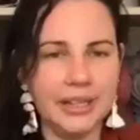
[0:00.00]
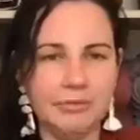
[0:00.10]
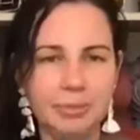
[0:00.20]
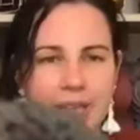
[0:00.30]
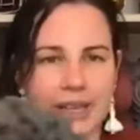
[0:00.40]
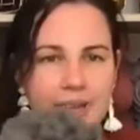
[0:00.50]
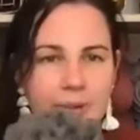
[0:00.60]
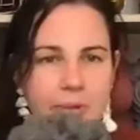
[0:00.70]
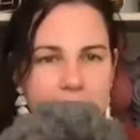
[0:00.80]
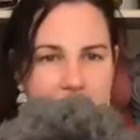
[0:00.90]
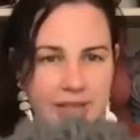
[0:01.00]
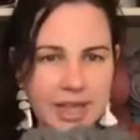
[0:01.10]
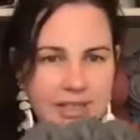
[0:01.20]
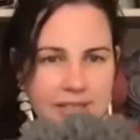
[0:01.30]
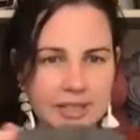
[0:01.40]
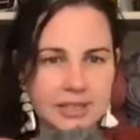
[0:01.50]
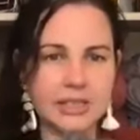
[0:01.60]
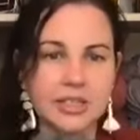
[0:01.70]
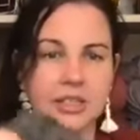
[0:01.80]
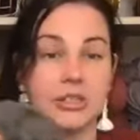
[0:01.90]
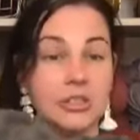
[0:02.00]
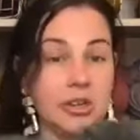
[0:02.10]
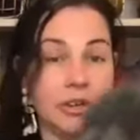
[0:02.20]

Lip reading: of play with the sizes because you can